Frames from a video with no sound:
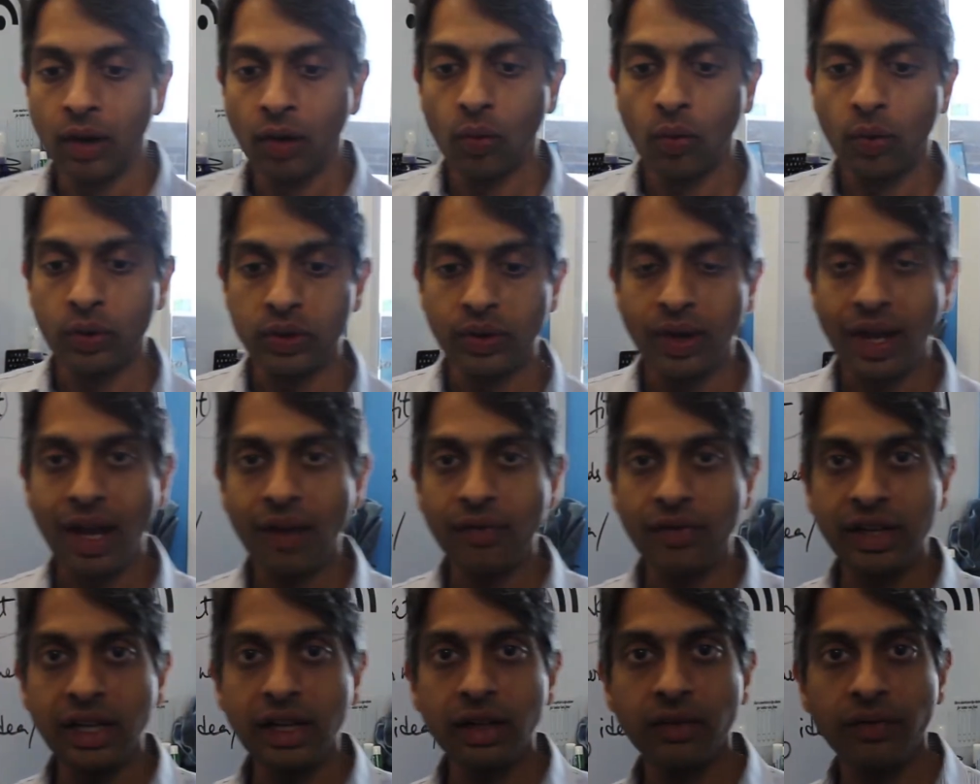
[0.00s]
when you
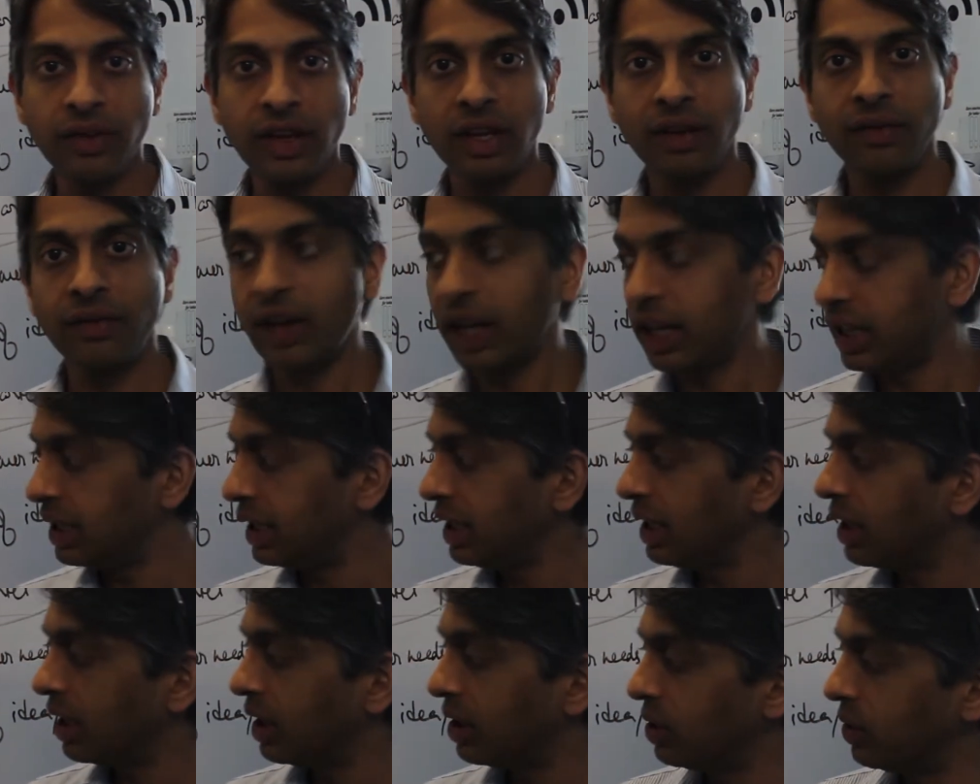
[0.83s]
have an innovative
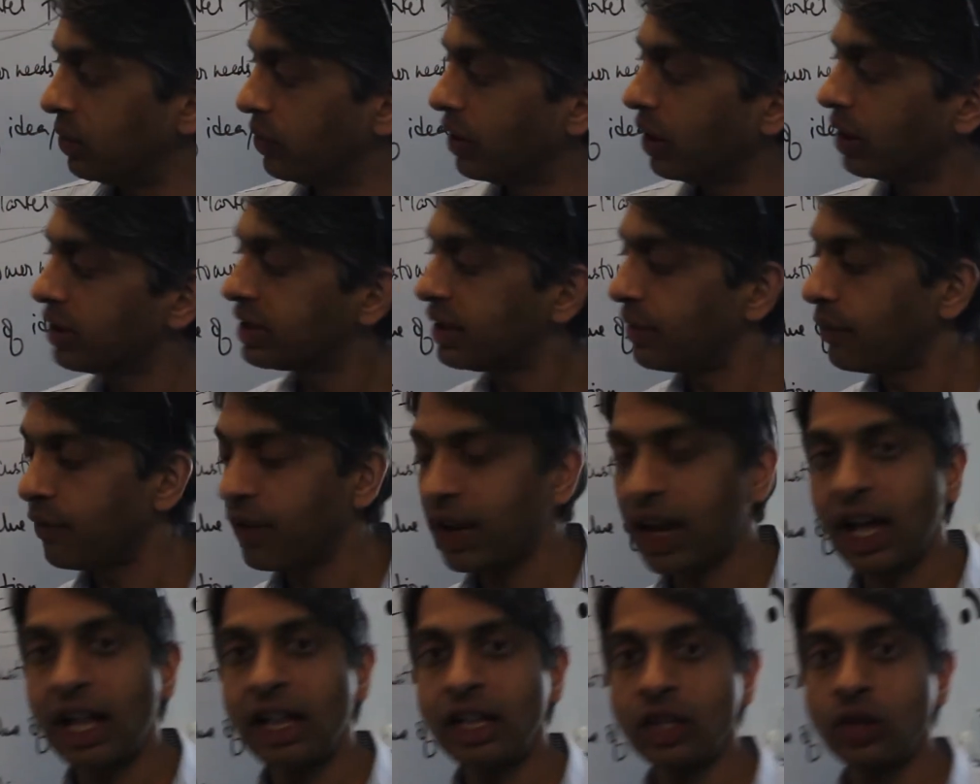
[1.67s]
idea, you've got some
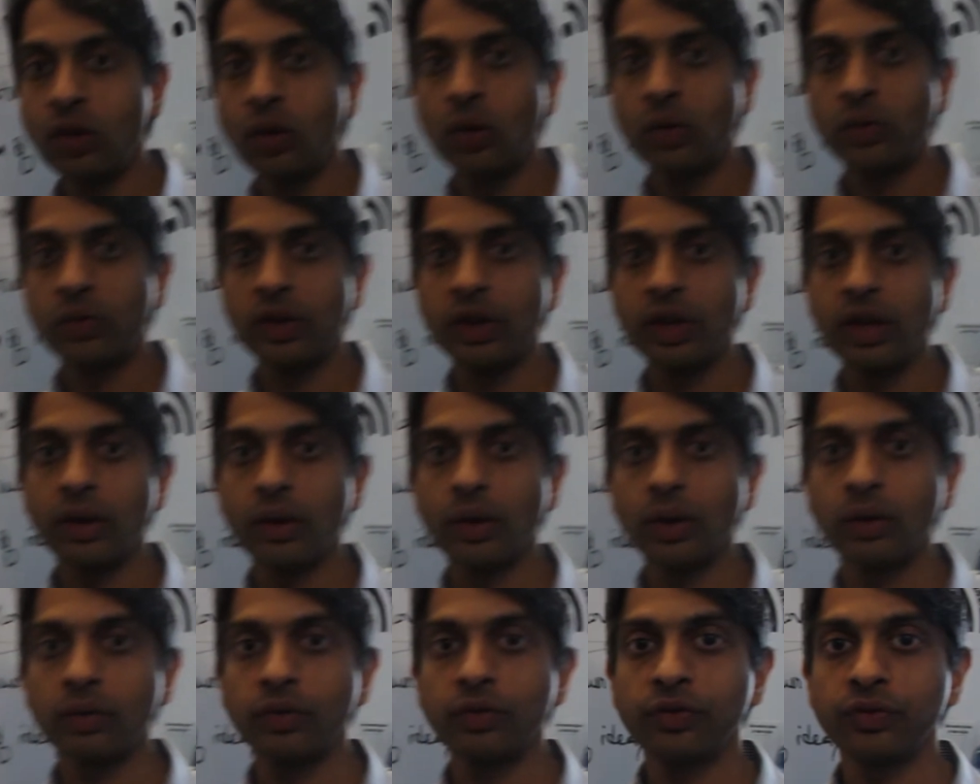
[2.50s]
value over
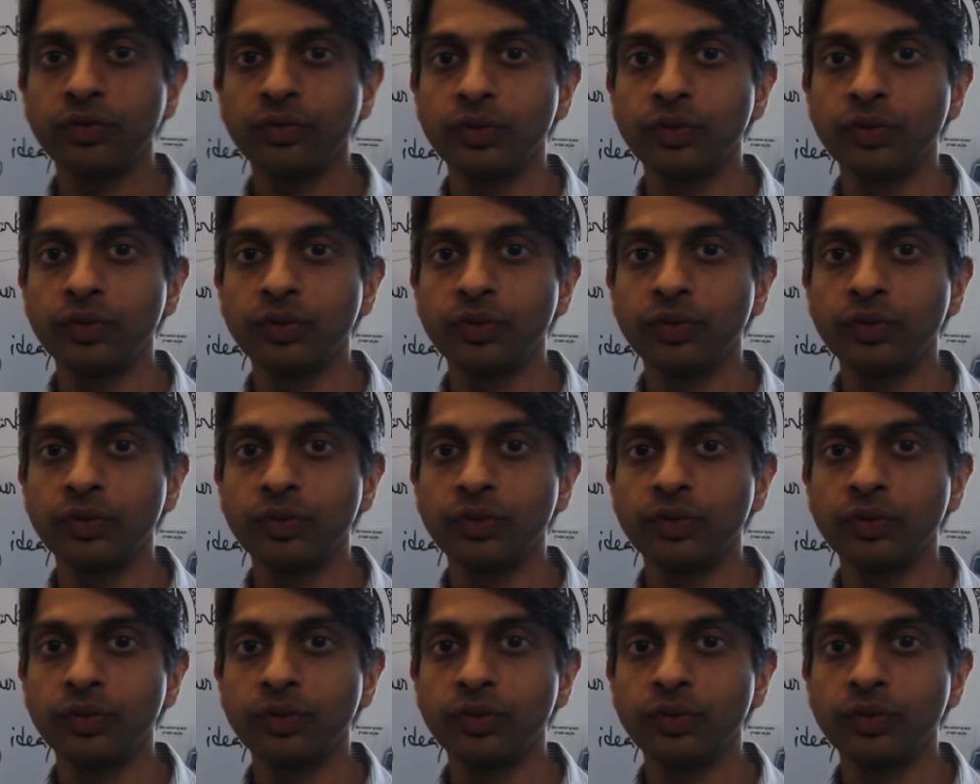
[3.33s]
here,